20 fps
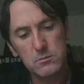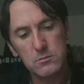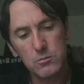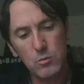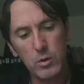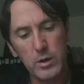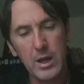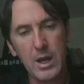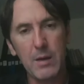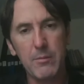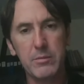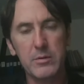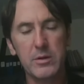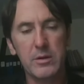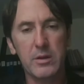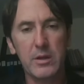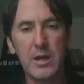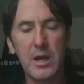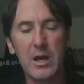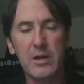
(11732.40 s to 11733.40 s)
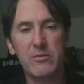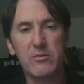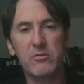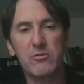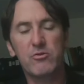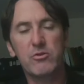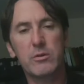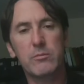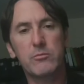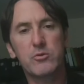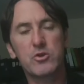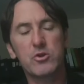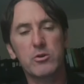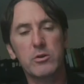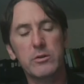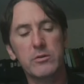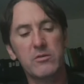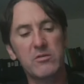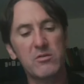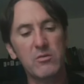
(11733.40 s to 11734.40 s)
What happened at the Gaza Strip
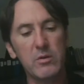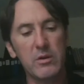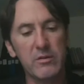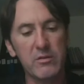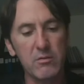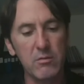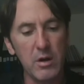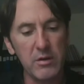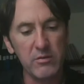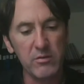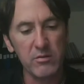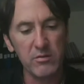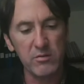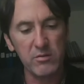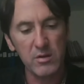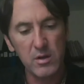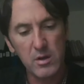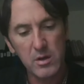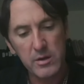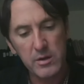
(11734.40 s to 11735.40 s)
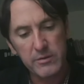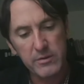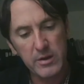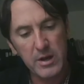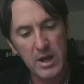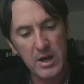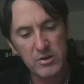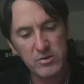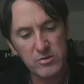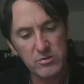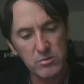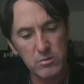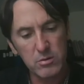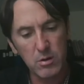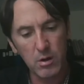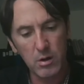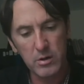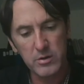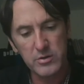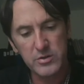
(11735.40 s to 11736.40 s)
during the Suez Crisis? The National
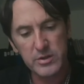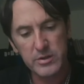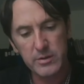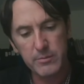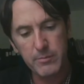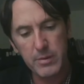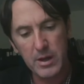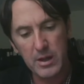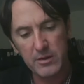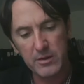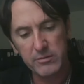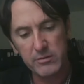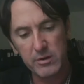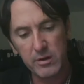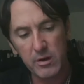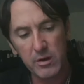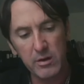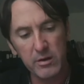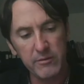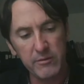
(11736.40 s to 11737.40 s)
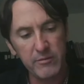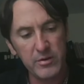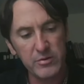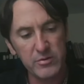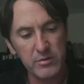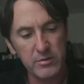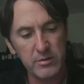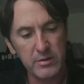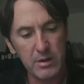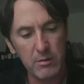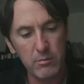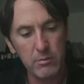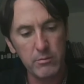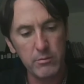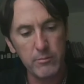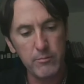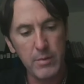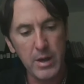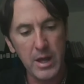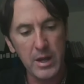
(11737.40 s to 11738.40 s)
Guards and the Palestinian division that were
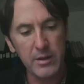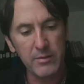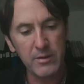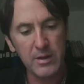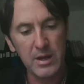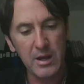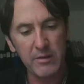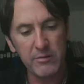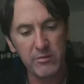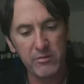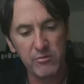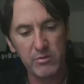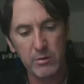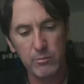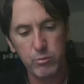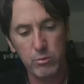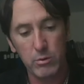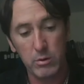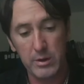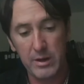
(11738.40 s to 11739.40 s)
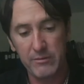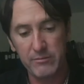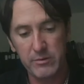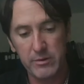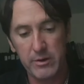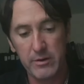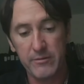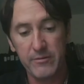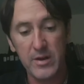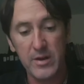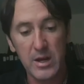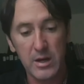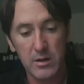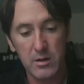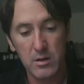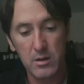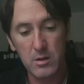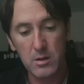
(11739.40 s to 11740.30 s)
manning the Gaza Strip were left to their fate.